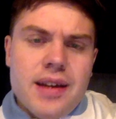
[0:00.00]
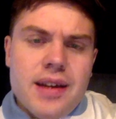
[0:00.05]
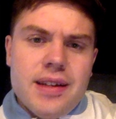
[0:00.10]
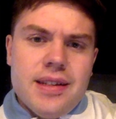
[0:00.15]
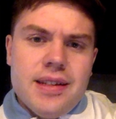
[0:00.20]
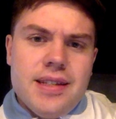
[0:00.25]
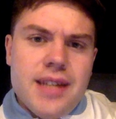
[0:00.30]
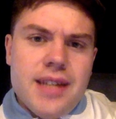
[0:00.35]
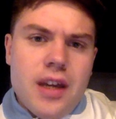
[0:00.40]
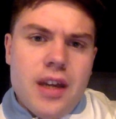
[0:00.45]

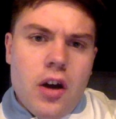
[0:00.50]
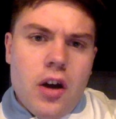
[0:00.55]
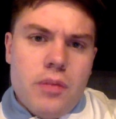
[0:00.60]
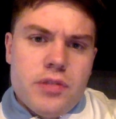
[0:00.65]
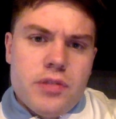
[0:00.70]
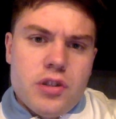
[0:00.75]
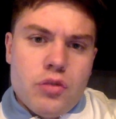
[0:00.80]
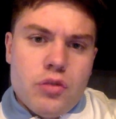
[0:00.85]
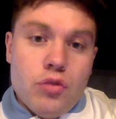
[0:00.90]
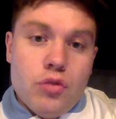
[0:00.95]

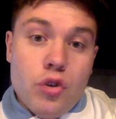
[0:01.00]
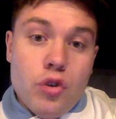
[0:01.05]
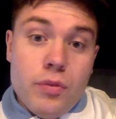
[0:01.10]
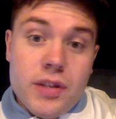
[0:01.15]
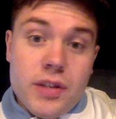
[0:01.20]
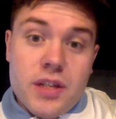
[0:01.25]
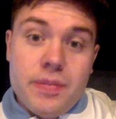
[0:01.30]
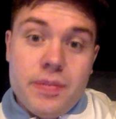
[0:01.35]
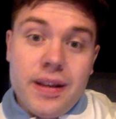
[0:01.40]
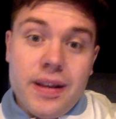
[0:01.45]
Diop's
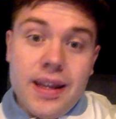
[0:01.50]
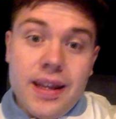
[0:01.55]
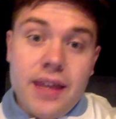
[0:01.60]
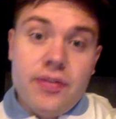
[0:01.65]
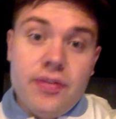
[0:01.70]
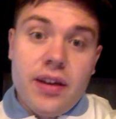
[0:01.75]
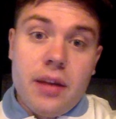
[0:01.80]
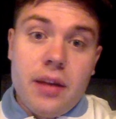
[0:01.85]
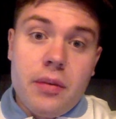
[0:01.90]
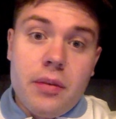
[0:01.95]
rumoured to be
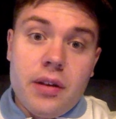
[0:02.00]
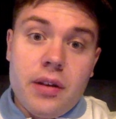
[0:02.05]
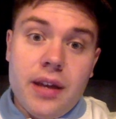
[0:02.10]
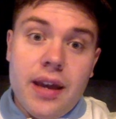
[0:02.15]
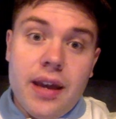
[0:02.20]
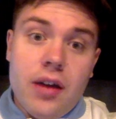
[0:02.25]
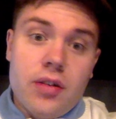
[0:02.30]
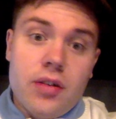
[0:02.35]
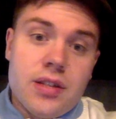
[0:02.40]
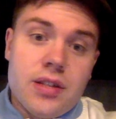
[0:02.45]
leaving, and I'm going to
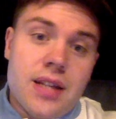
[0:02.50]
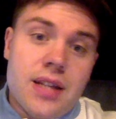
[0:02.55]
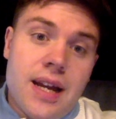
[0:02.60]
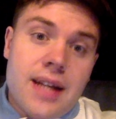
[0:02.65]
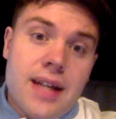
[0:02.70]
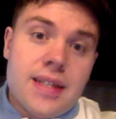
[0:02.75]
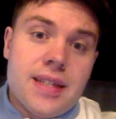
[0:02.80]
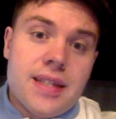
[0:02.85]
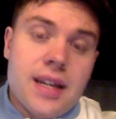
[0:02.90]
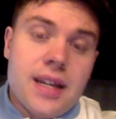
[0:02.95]
get onto that
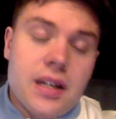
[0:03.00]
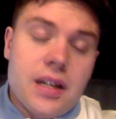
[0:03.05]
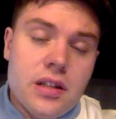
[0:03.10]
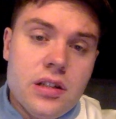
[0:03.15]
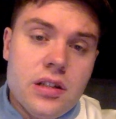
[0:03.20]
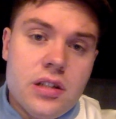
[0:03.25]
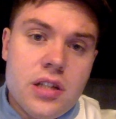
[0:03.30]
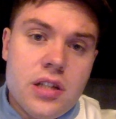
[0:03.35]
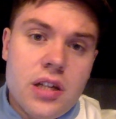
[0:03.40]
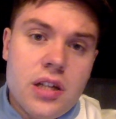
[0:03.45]
in a
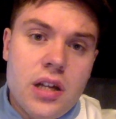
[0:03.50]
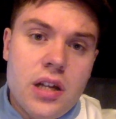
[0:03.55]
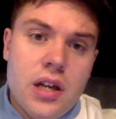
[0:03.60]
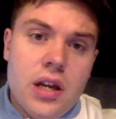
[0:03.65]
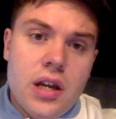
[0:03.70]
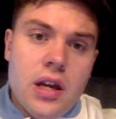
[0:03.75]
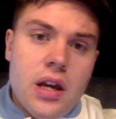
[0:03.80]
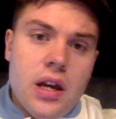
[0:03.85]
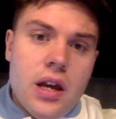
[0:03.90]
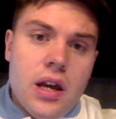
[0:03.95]
second.
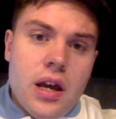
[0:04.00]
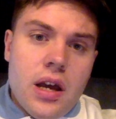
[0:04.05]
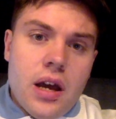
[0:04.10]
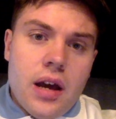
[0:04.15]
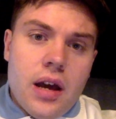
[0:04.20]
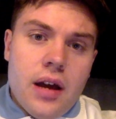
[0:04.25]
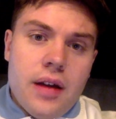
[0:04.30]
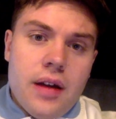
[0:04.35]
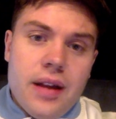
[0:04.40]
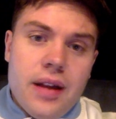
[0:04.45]

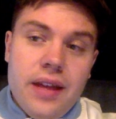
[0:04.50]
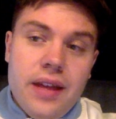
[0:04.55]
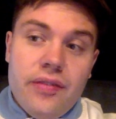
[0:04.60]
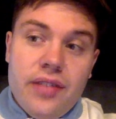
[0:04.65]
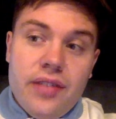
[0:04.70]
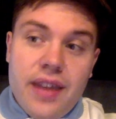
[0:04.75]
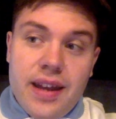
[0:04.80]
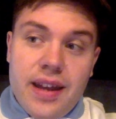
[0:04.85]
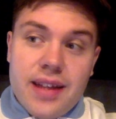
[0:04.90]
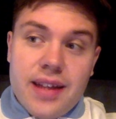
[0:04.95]

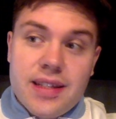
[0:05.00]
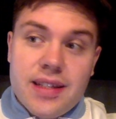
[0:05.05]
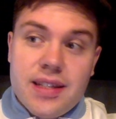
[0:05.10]
Even then, Issa